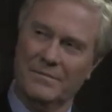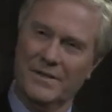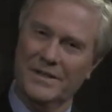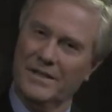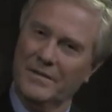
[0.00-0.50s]

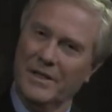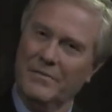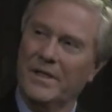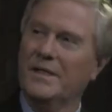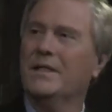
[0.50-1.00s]
But just about
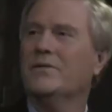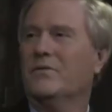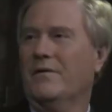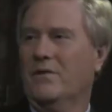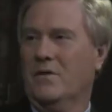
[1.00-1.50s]
everybody does
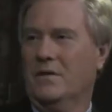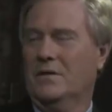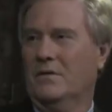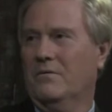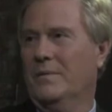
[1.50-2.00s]
drive cars,
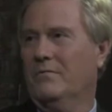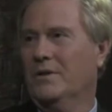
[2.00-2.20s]
though, I mean,